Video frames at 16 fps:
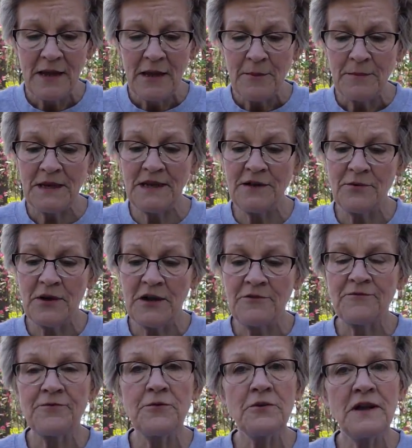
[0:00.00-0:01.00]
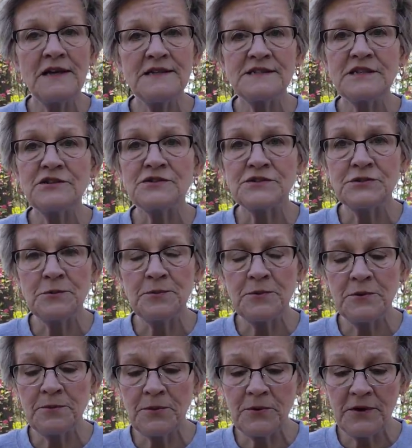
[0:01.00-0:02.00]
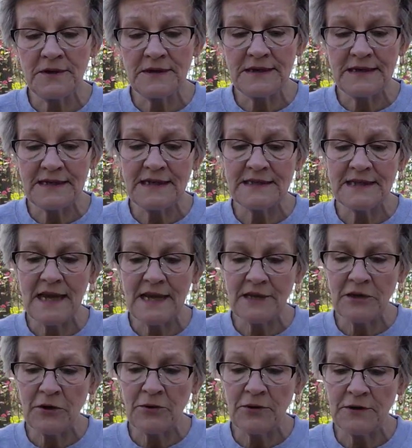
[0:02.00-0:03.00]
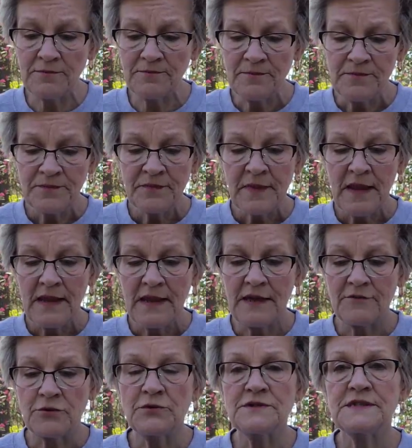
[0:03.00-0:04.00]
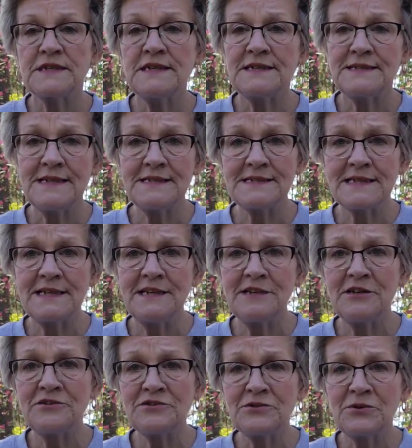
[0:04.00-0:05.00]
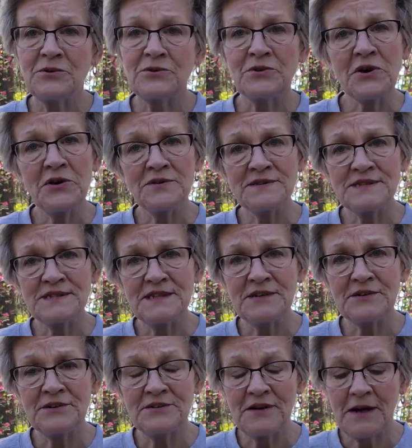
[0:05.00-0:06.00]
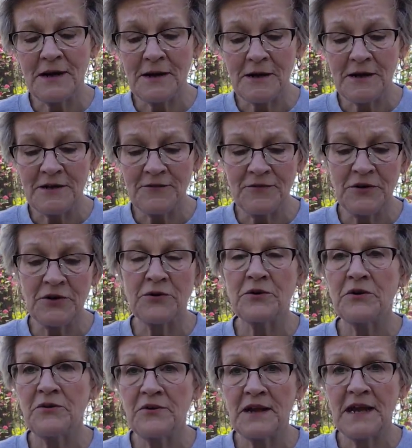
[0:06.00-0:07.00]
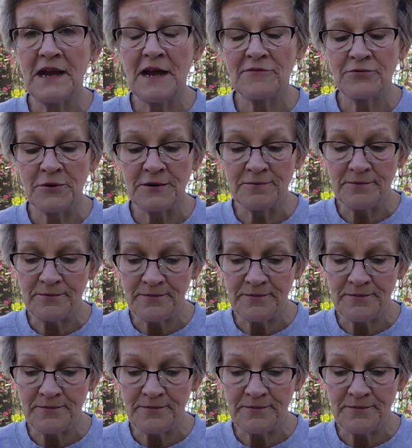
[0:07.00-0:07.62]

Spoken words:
But anyway, fertilizing is super important. Get that going. And of course, get a test kit at your local garden center if you don't already have one.